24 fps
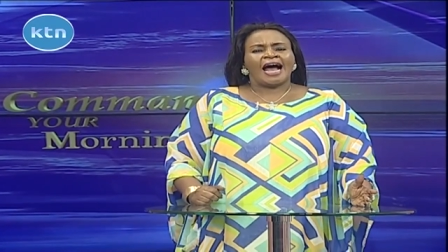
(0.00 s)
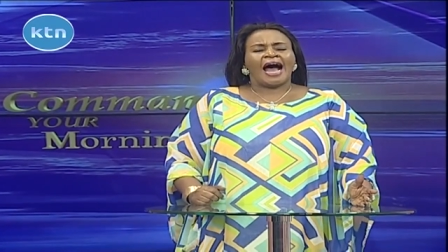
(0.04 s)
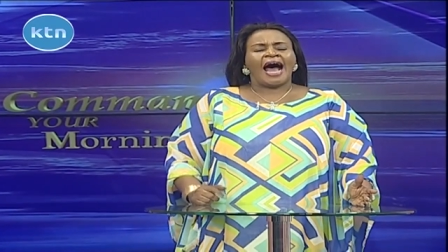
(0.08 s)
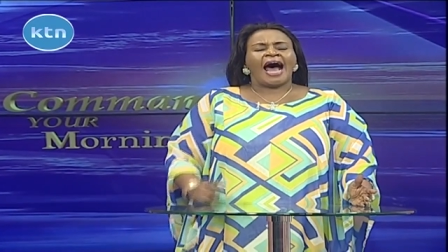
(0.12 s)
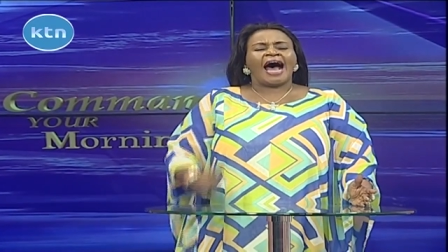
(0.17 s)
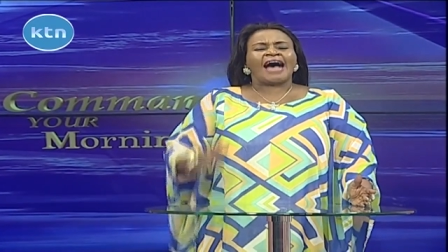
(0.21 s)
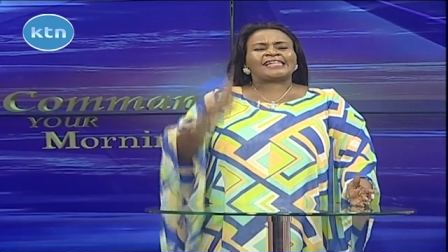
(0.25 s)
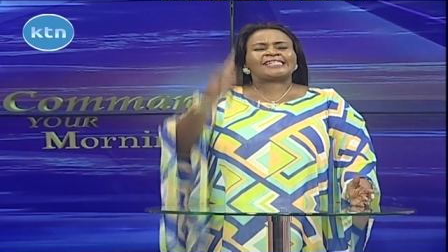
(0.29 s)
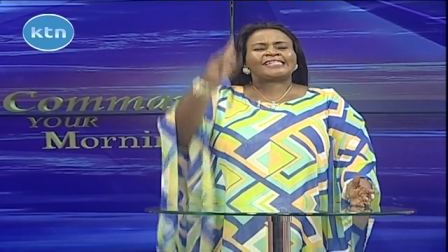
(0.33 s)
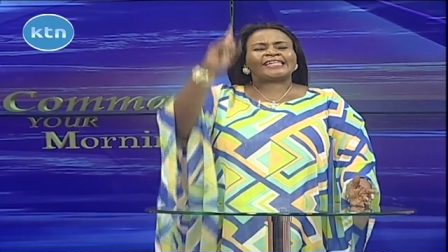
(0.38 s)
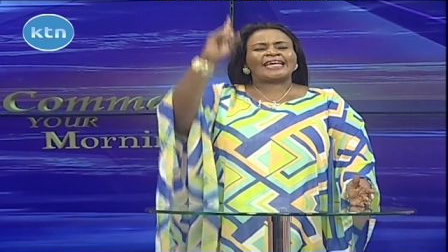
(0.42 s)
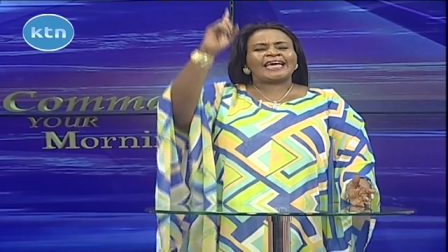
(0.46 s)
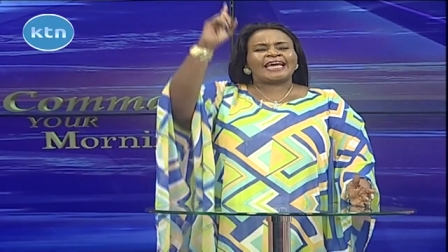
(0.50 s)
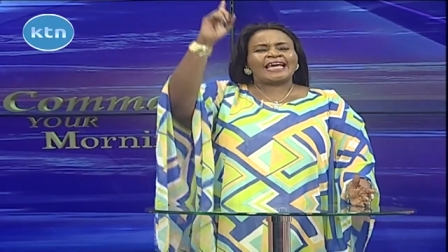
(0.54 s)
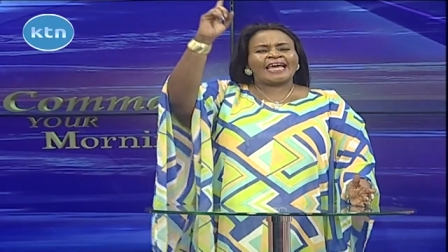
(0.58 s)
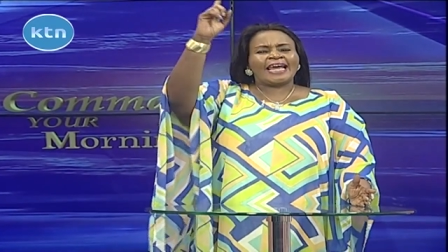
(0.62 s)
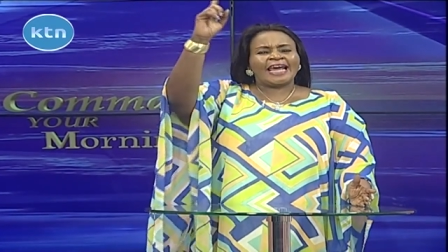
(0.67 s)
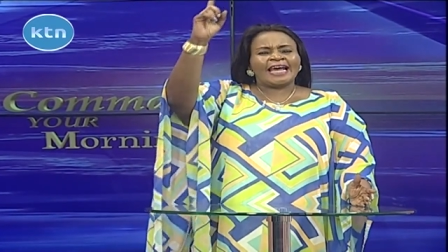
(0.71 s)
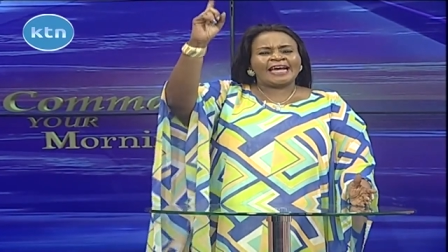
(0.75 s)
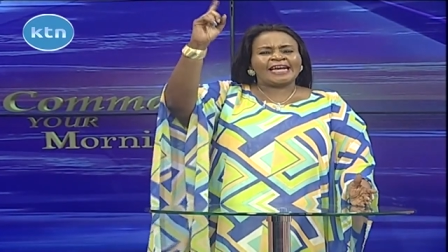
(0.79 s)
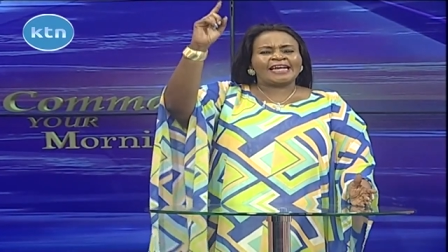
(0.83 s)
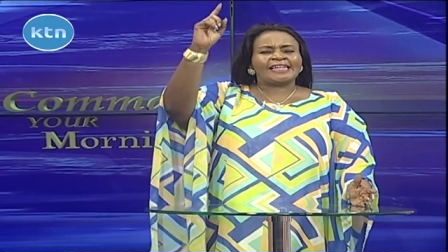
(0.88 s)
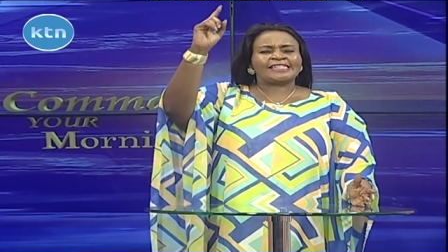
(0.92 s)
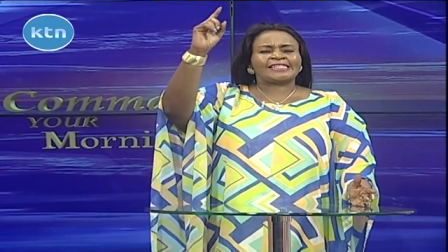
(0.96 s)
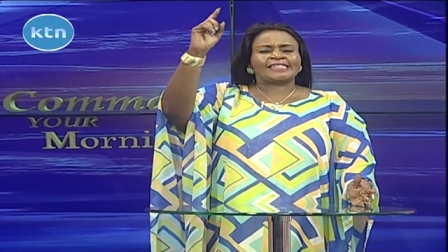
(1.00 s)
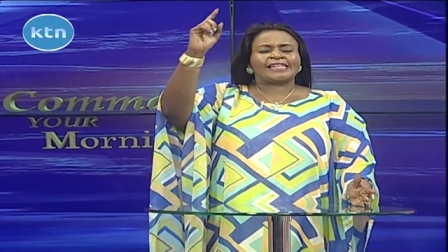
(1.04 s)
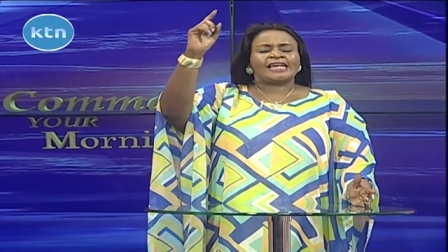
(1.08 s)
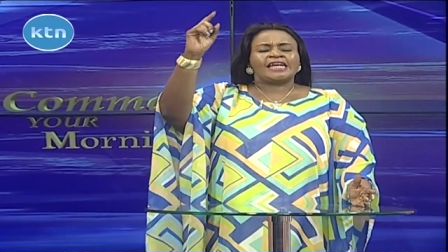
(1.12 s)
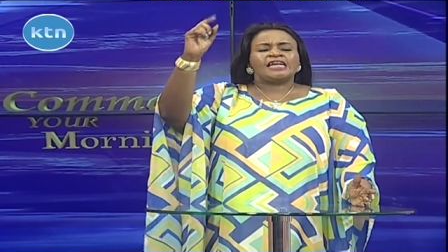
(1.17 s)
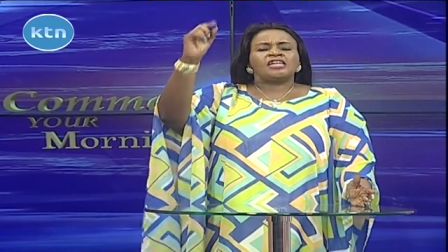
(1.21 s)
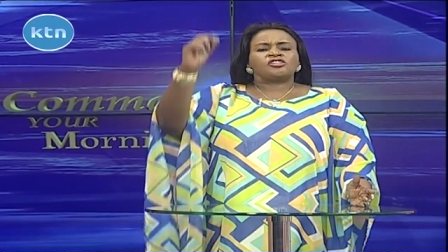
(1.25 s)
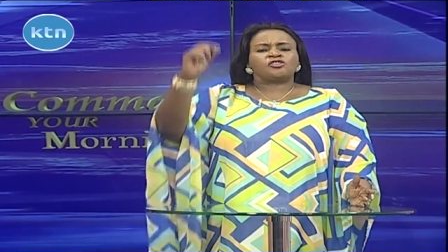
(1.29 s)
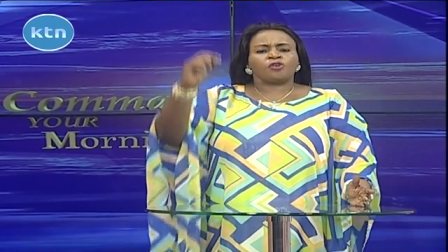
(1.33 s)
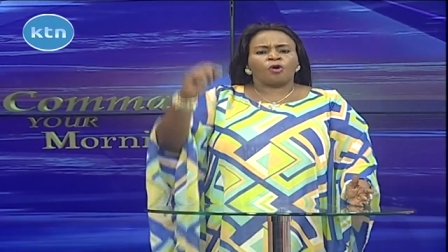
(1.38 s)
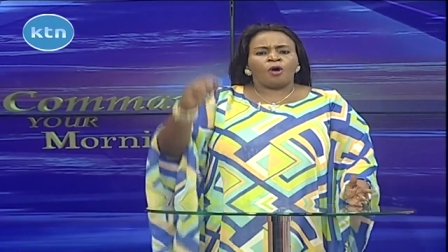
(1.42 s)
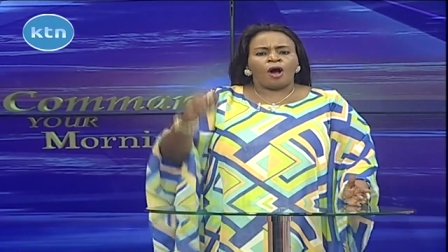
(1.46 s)
As He is,
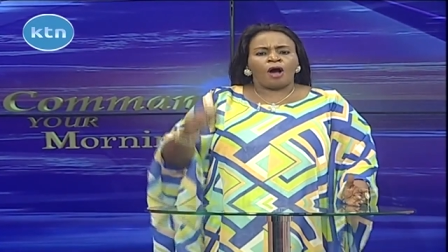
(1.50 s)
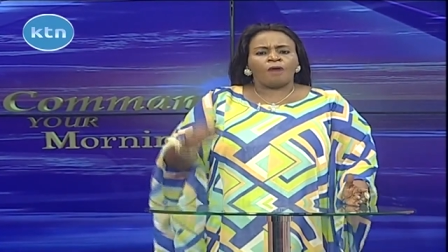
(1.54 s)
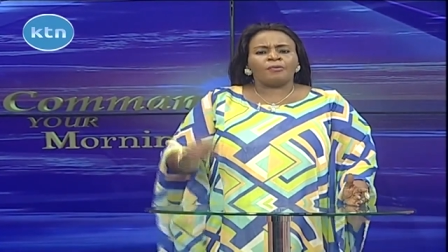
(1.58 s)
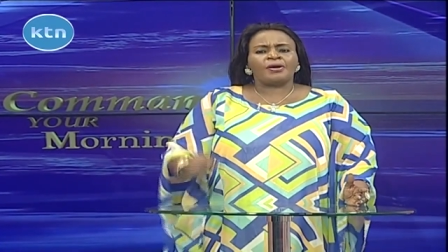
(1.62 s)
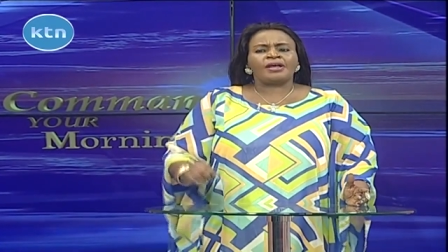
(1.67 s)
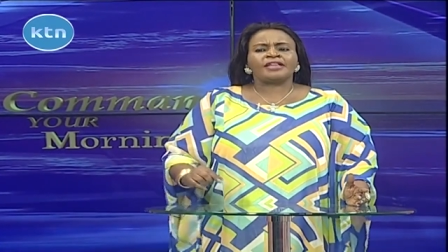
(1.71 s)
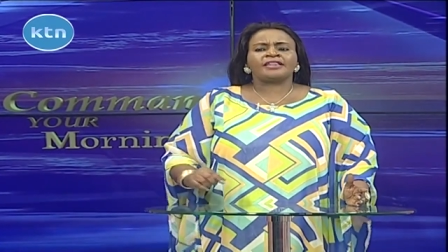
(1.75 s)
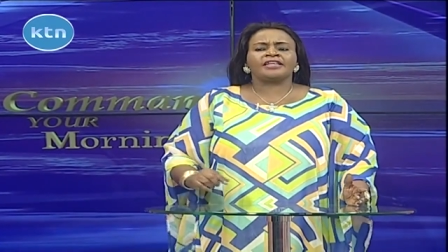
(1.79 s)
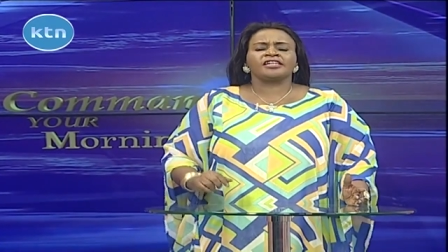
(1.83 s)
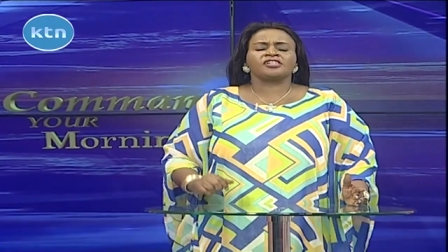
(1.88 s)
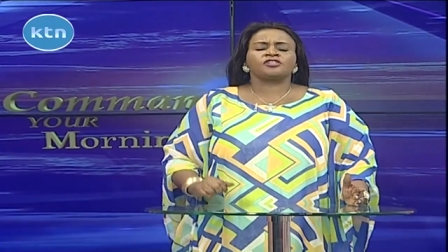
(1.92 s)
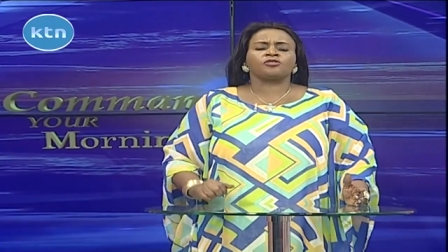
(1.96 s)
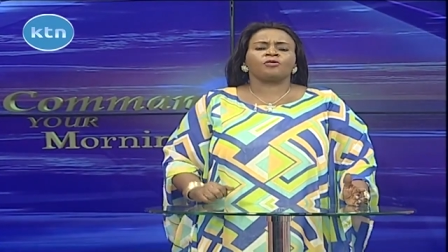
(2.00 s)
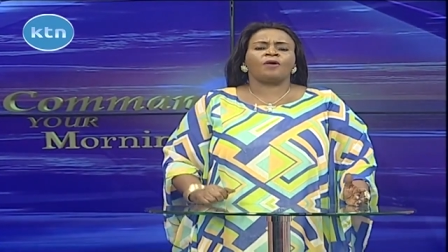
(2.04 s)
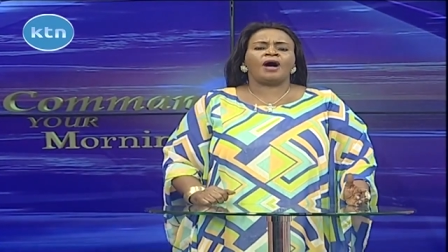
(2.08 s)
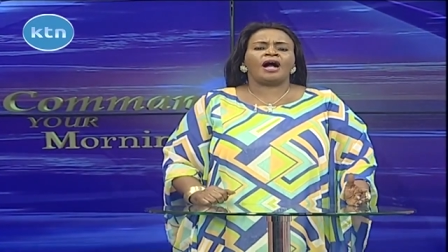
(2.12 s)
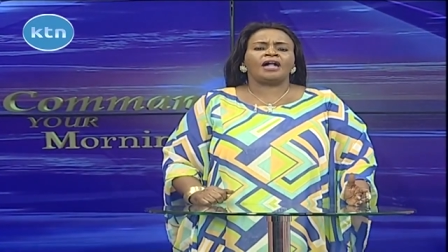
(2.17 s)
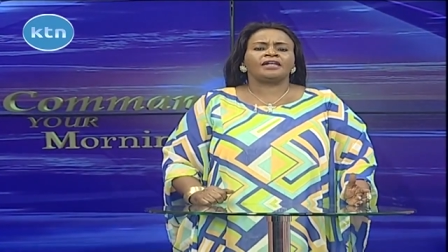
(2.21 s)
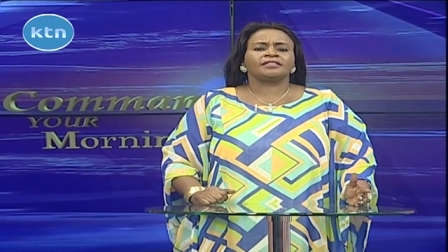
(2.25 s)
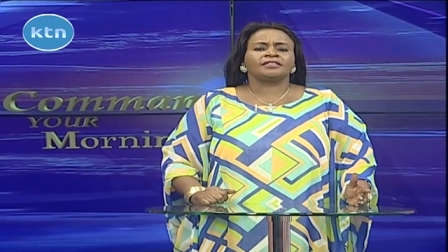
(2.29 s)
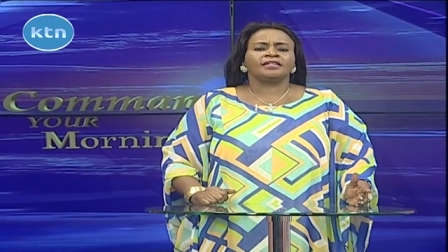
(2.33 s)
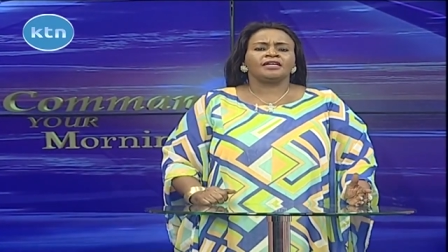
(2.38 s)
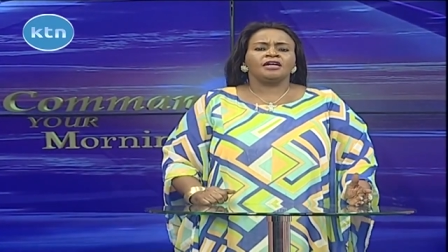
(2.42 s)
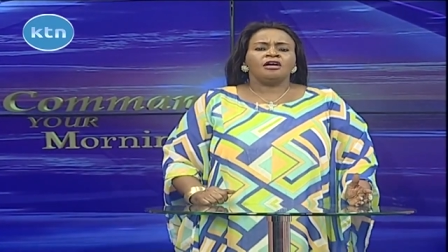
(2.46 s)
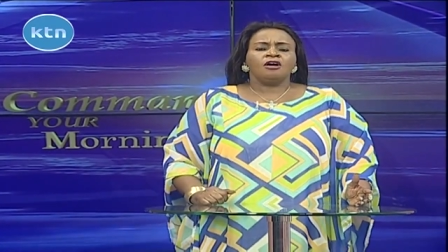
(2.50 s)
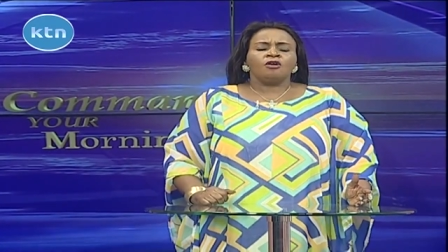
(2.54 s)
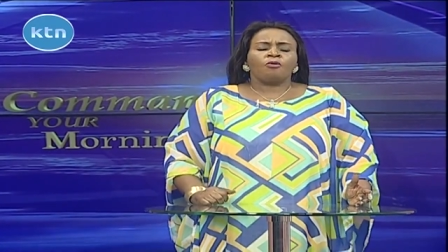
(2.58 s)
so are we in this world.